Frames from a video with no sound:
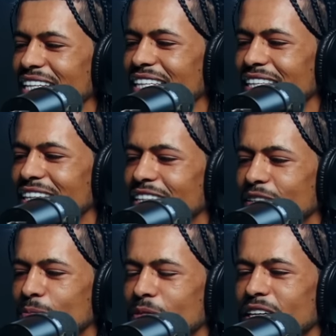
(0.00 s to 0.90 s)
he needed the
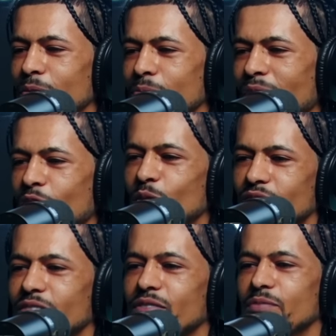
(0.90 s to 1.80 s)
men power
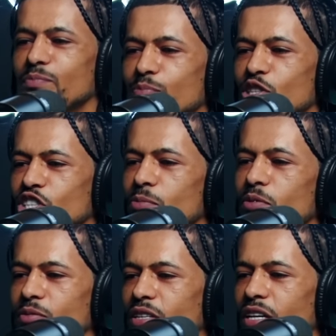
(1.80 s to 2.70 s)
to push
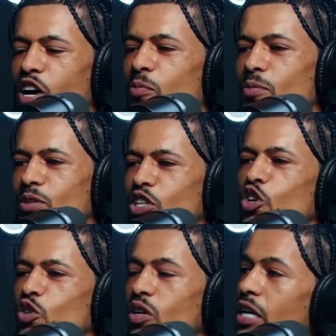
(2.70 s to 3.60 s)
him to help him to
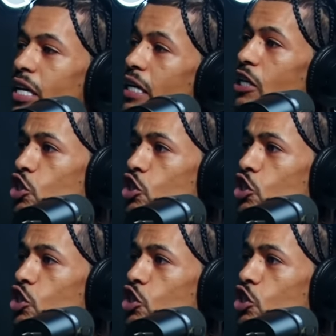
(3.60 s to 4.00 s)
know he's